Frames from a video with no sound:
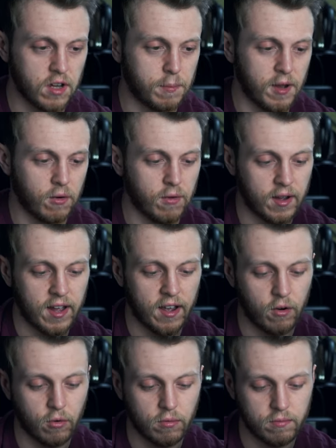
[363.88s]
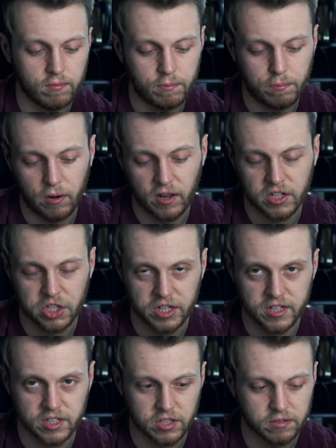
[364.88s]
about how plush
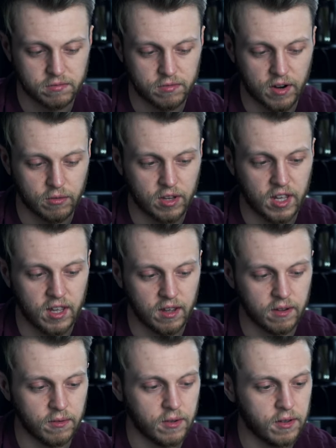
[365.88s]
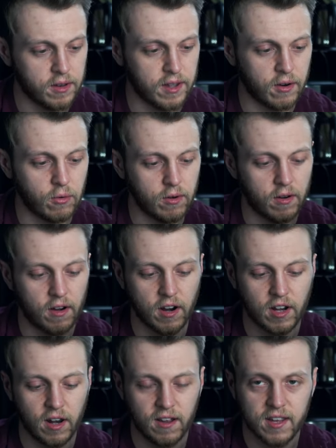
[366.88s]
it is round here. Now, I
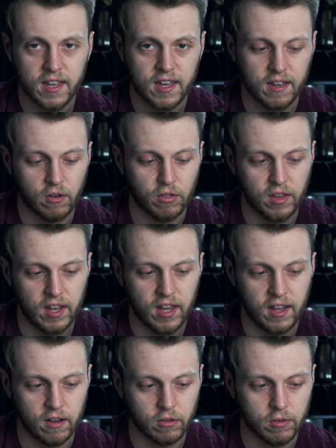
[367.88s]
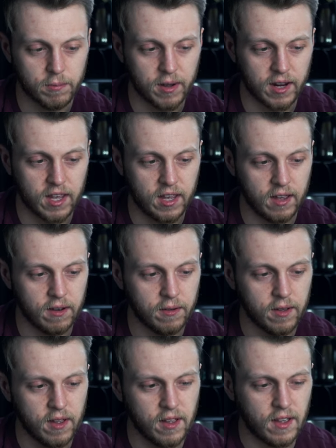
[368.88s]
like it on the heel back here.
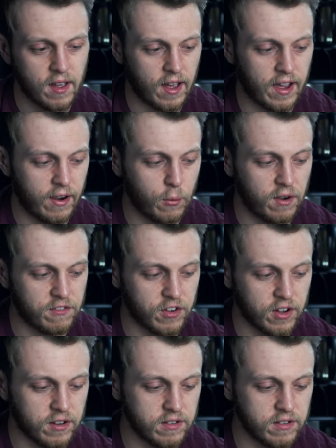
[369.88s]
However, I